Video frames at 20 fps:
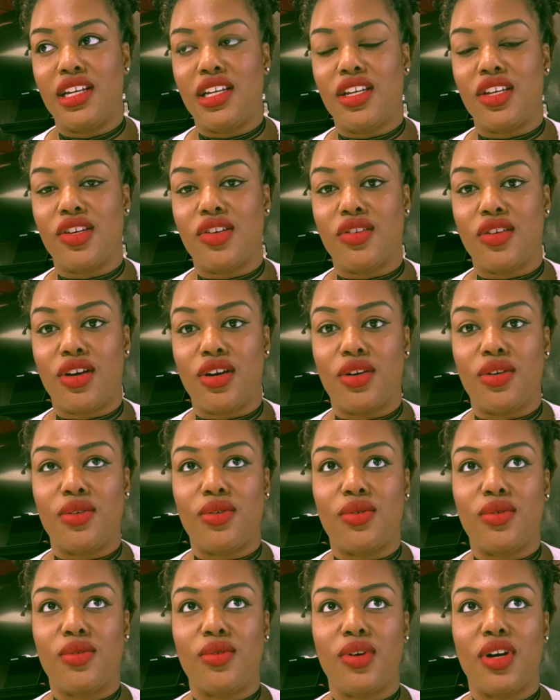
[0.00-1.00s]
you
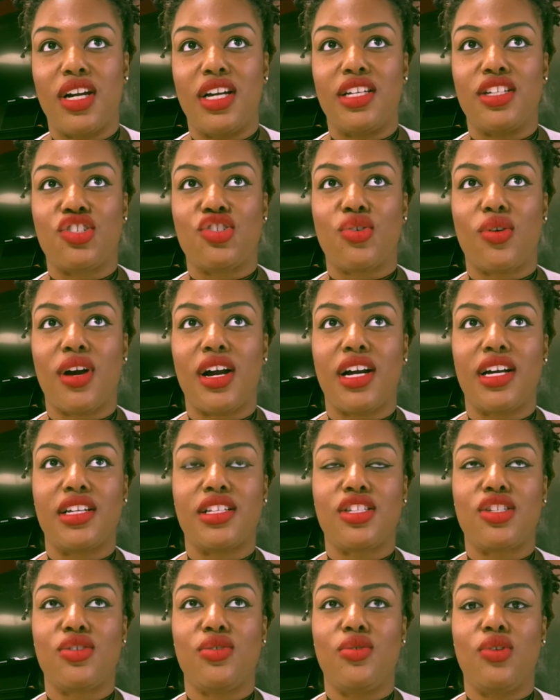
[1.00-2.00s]
know, and trying
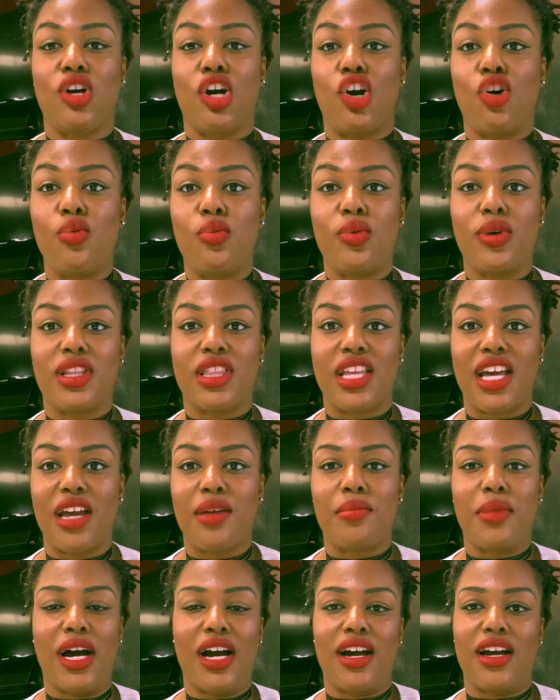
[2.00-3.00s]
to cope with
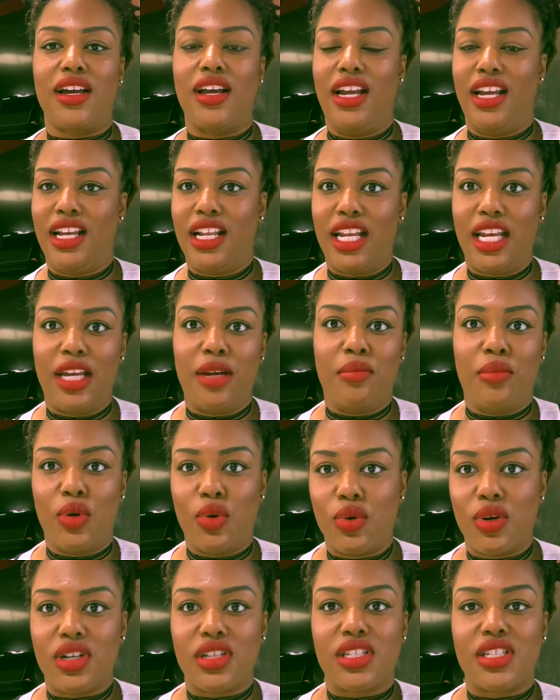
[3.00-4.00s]
that by eating
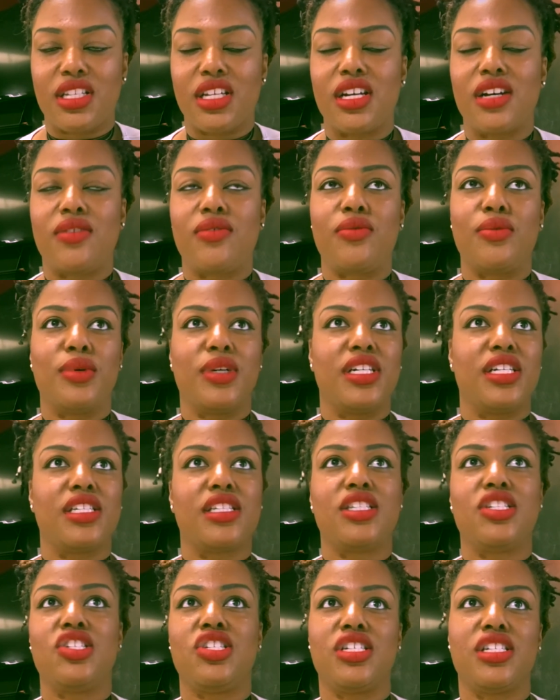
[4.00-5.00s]
more stuff
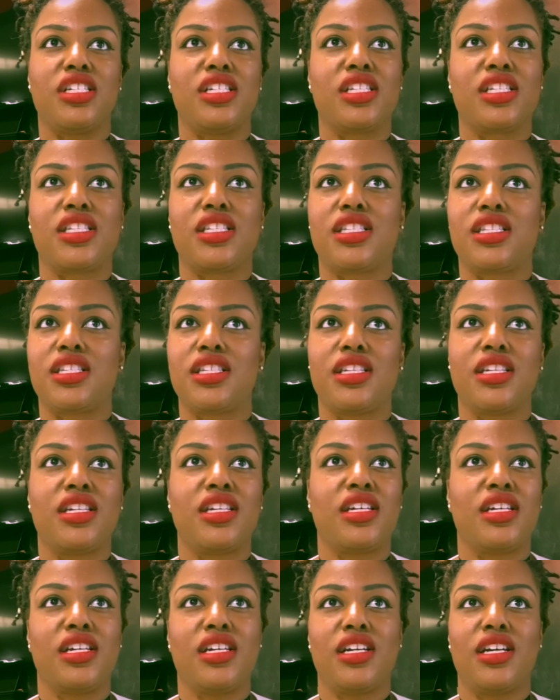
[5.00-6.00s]
was just
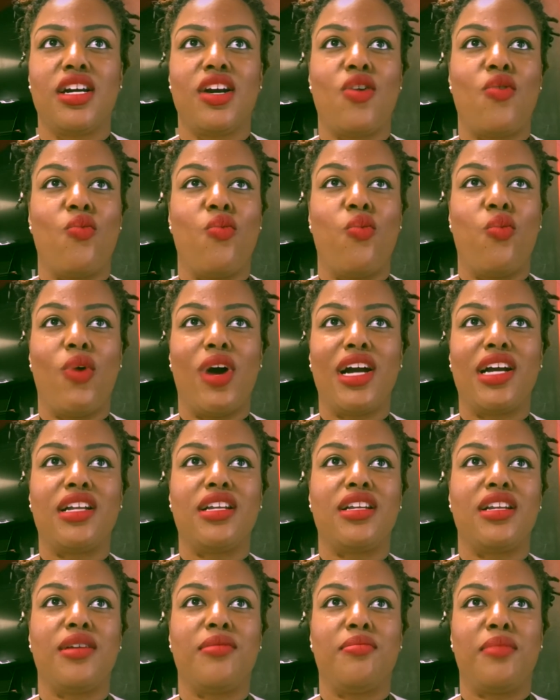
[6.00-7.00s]
what
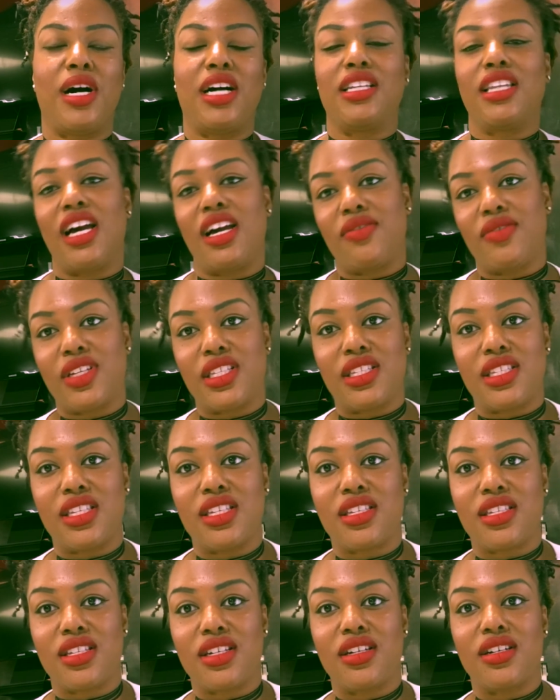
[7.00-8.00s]
my life
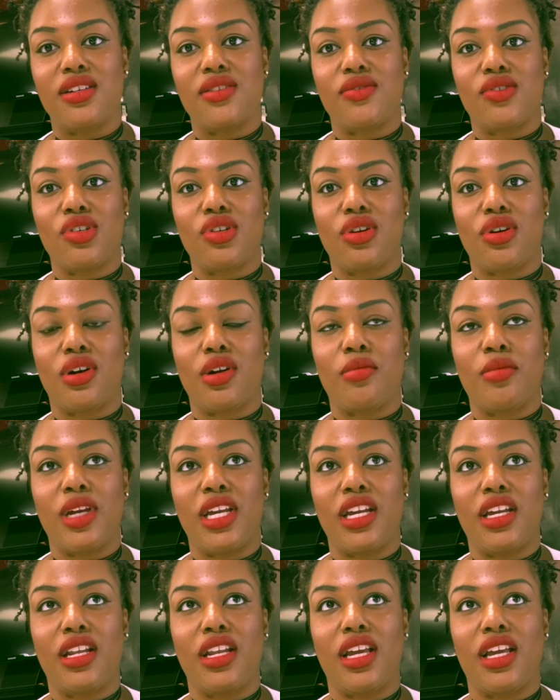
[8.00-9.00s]
consists of, you know what I
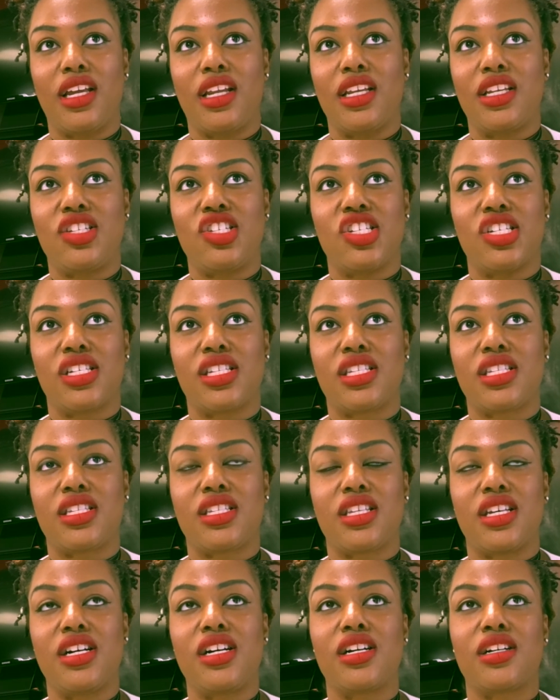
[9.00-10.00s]
mean? And it just
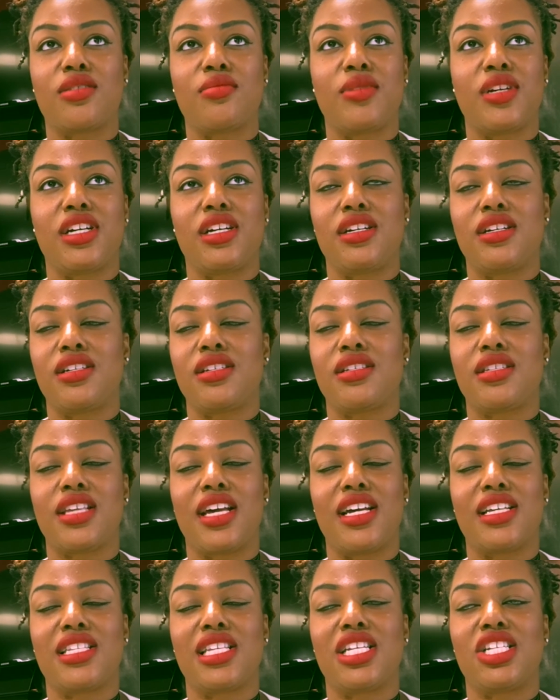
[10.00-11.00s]
sucked because
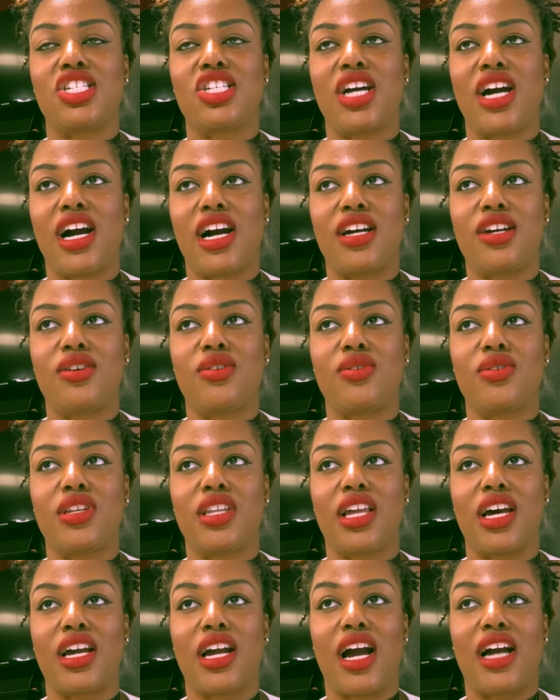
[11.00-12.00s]
as a child,
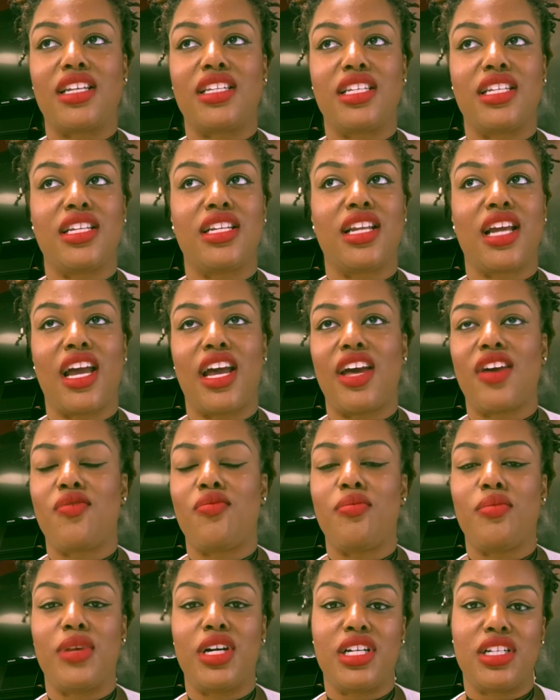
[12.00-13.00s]
like, I didn't have
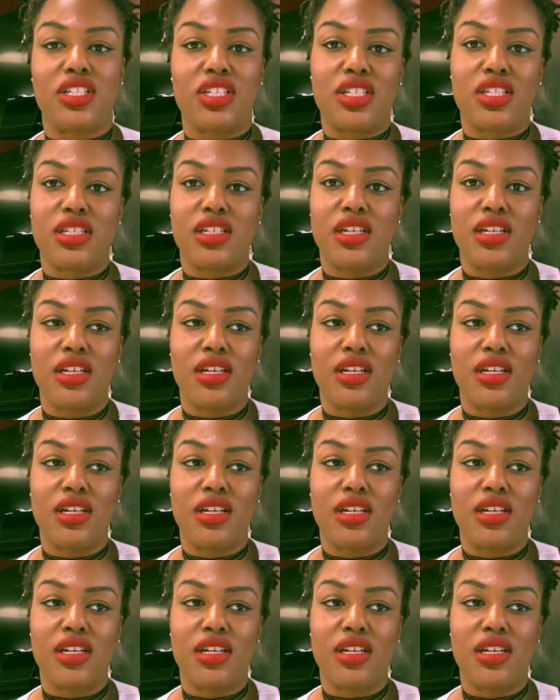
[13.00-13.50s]
much,